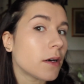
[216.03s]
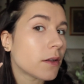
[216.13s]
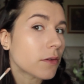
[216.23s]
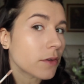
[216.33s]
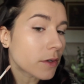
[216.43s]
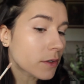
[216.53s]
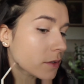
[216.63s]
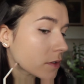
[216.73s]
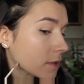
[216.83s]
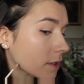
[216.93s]
other
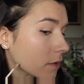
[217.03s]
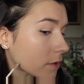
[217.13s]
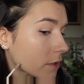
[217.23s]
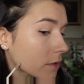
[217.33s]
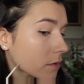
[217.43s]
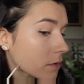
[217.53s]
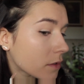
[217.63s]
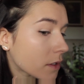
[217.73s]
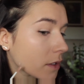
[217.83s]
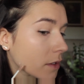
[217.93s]
concealer,
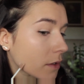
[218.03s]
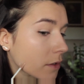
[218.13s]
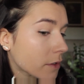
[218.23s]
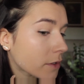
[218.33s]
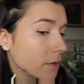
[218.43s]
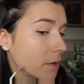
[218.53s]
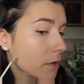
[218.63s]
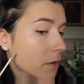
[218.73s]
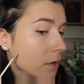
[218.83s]
the NARS.